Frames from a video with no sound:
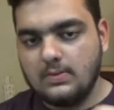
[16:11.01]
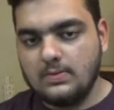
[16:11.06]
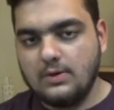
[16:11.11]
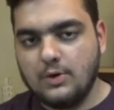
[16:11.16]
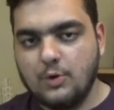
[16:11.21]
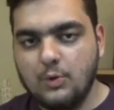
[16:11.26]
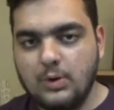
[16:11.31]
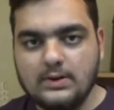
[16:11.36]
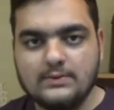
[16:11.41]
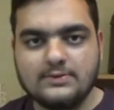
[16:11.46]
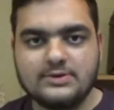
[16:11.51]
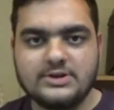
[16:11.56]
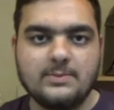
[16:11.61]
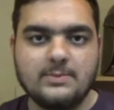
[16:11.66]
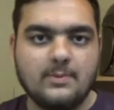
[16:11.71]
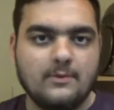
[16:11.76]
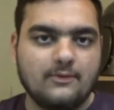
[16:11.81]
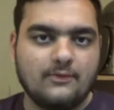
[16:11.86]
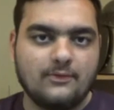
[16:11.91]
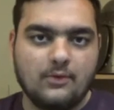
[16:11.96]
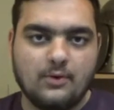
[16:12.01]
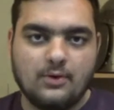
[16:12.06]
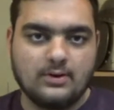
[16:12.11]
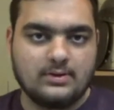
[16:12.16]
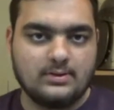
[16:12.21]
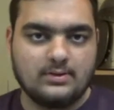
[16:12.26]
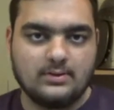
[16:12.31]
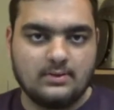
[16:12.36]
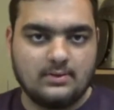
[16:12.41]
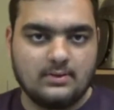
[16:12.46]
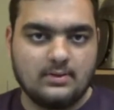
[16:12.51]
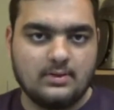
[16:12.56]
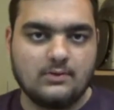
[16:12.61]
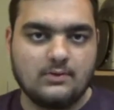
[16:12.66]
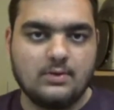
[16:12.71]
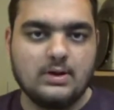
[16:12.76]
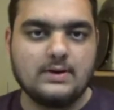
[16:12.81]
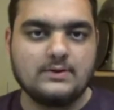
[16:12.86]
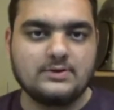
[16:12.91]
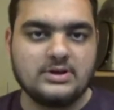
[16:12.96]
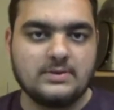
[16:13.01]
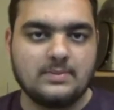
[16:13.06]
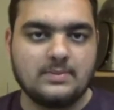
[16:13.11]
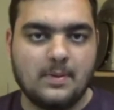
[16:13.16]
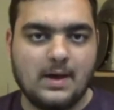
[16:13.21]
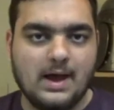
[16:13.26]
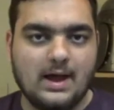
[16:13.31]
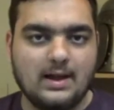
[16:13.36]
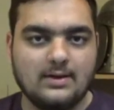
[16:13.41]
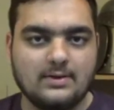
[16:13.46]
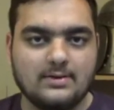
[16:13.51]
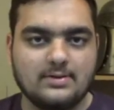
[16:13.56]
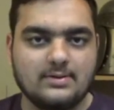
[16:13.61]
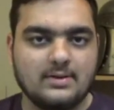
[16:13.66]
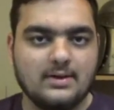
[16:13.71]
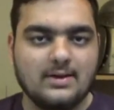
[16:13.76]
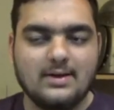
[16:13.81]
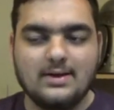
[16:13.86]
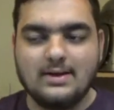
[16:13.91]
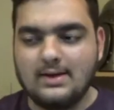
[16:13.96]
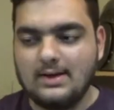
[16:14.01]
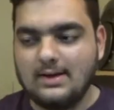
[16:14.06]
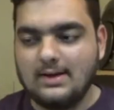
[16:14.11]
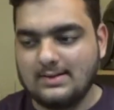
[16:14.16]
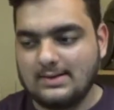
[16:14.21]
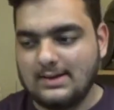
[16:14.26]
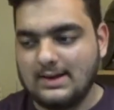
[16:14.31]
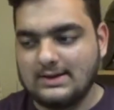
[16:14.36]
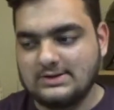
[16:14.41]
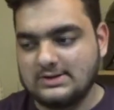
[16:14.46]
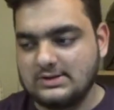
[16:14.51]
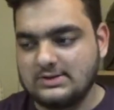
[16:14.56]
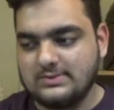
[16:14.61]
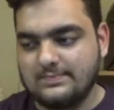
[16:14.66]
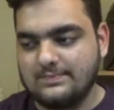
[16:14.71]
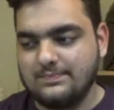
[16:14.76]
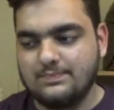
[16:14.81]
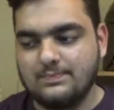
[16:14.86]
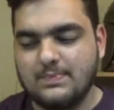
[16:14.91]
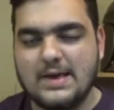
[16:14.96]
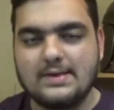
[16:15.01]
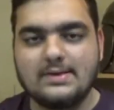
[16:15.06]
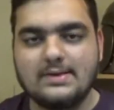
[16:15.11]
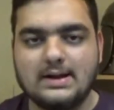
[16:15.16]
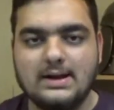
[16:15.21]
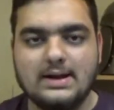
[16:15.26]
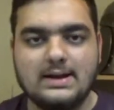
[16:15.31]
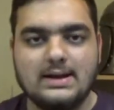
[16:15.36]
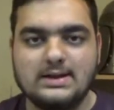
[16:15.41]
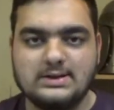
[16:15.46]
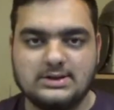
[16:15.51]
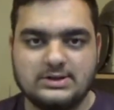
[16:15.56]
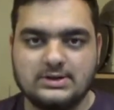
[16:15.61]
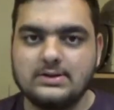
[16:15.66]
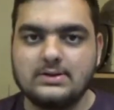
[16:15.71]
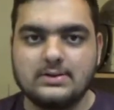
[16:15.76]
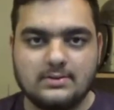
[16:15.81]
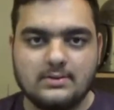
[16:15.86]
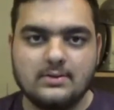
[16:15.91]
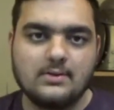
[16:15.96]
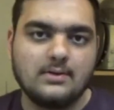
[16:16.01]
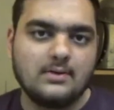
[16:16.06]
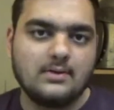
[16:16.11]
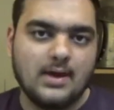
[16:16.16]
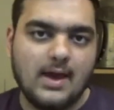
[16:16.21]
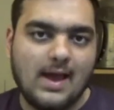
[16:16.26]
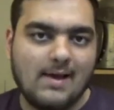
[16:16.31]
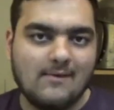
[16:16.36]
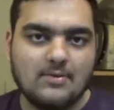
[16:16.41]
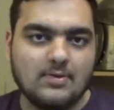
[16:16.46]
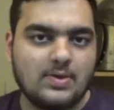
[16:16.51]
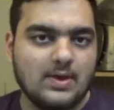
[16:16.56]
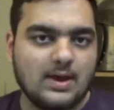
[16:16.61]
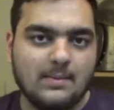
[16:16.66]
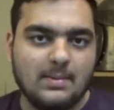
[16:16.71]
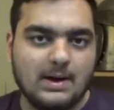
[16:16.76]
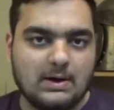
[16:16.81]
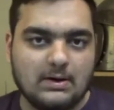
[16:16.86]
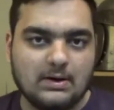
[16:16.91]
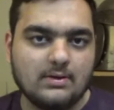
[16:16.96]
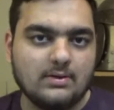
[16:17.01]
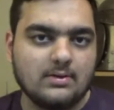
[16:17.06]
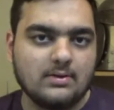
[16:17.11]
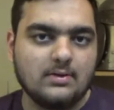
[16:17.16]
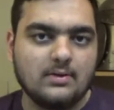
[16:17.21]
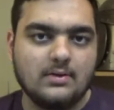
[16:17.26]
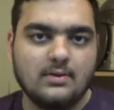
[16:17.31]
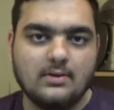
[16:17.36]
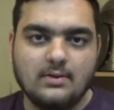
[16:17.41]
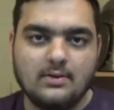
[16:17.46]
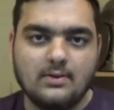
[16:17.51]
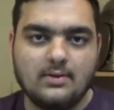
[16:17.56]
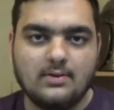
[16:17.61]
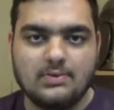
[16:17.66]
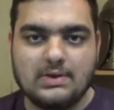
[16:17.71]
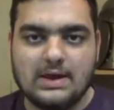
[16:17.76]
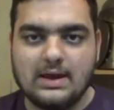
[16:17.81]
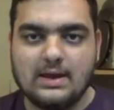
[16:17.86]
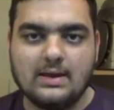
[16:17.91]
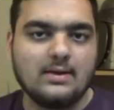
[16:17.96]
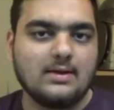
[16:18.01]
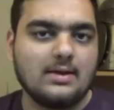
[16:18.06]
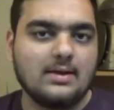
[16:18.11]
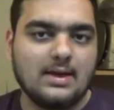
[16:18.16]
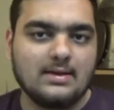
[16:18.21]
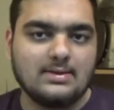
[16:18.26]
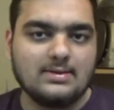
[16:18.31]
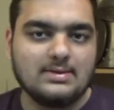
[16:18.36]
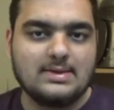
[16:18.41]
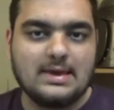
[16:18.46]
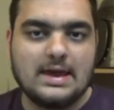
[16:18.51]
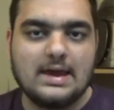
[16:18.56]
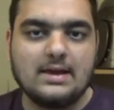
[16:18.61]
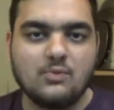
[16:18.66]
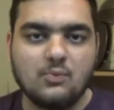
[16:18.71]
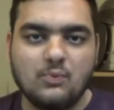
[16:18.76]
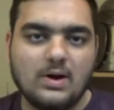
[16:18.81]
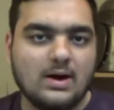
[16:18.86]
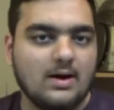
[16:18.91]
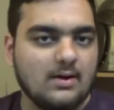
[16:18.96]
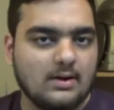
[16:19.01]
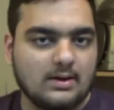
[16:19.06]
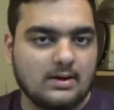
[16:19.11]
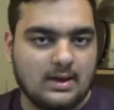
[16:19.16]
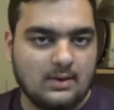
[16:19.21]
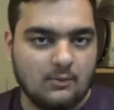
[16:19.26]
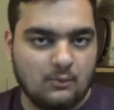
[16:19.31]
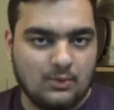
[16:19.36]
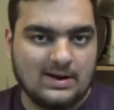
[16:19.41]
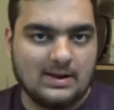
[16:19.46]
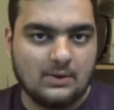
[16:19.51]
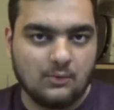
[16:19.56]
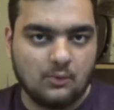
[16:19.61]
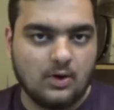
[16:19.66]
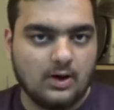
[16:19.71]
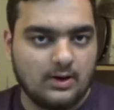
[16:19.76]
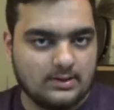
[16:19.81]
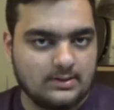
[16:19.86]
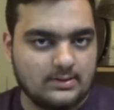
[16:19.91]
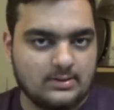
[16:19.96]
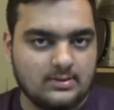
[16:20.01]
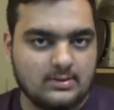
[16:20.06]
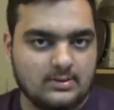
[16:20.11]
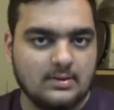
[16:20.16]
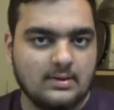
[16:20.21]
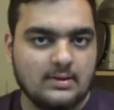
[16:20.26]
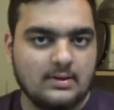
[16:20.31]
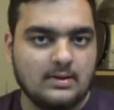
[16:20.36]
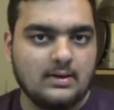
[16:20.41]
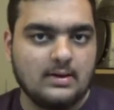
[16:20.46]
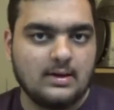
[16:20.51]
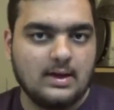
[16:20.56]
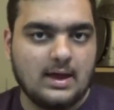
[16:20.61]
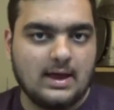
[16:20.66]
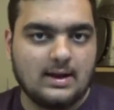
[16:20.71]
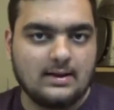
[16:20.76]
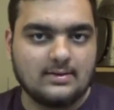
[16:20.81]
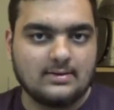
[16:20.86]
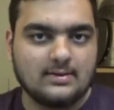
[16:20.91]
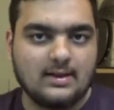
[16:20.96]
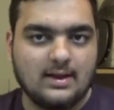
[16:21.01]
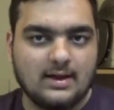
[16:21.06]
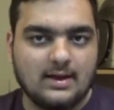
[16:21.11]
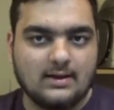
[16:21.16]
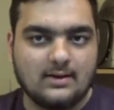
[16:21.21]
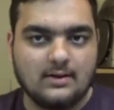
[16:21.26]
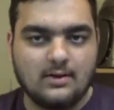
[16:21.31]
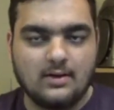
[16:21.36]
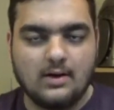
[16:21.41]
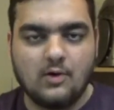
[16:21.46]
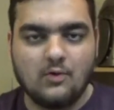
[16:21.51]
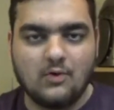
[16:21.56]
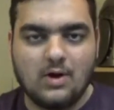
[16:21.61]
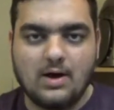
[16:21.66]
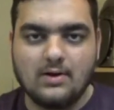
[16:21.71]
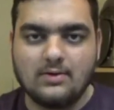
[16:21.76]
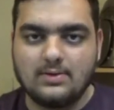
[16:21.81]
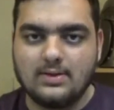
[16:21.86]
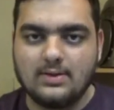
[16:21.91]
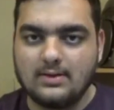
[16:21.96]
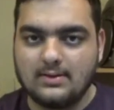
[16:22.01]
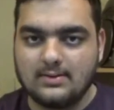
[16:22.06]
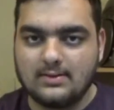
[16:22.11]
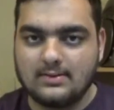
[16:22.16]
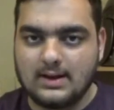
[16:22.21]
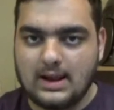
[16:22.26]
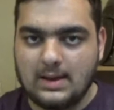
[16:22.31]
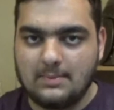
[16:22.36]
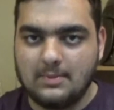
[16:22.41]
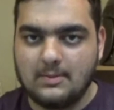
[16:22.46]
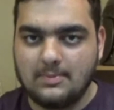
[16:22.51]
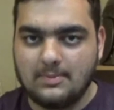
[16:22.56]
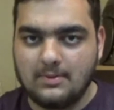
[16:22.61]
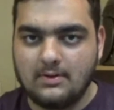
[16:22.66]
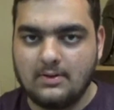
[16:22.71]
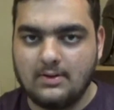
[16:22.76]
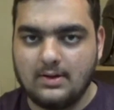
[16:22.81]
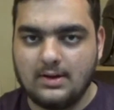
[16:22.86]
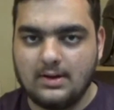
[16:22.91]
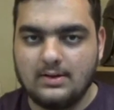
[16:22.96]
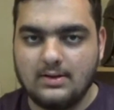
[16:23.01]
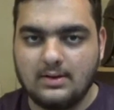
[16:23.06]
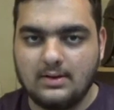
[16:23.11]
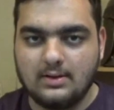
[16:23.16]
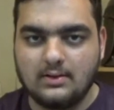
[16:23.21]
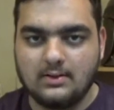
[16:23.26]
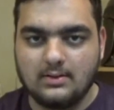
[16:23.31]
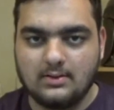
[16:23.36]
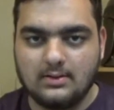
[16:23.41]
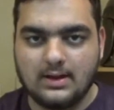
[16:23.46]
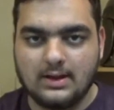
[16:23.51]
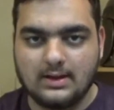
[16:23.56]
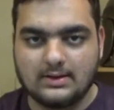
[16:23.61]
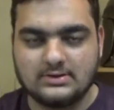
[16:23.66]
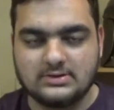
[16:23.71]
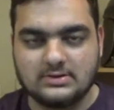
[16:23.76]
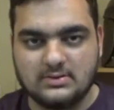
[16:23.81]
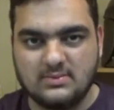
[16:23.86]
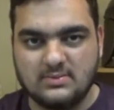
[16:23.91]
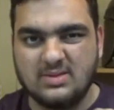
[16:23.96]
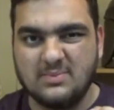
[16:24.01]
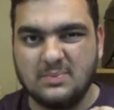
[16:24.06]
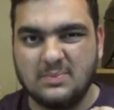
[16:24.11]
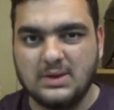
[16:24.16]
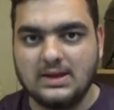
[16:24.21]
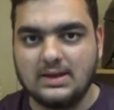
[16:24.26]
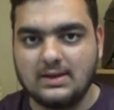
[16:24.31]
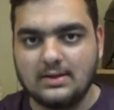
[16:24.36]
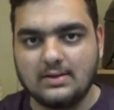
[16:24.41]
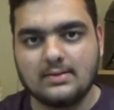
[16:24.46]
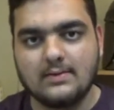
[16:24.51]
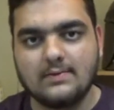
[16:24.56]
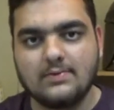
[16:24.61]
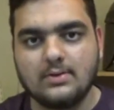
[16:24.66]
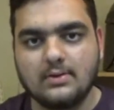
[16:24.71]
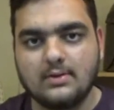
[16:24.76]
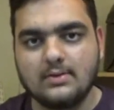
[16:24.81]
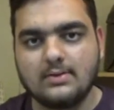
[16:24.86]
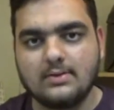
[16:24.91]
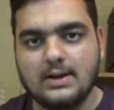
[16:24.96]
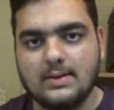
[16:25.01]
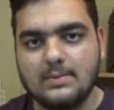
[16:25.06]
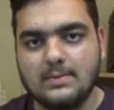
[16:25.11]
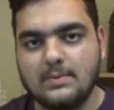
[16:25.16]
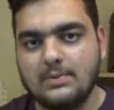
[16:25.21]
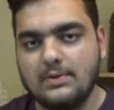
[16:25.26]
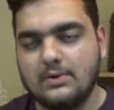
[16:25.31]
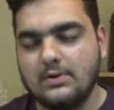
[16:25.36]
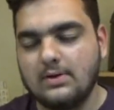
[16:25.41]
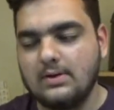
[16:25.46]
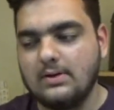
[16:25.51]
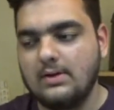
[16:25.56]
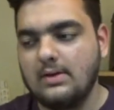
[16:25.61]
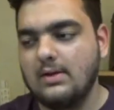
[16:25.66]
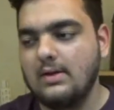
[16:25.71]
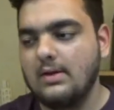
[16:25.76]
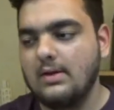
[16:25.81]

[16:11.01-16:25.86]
Queen of Sheba fort, the Queen of Sheba palace is like just basically legend. Everything about it. They can date when it was, and it's like around the Islamic period, a little like the beginnings of the Islamic period.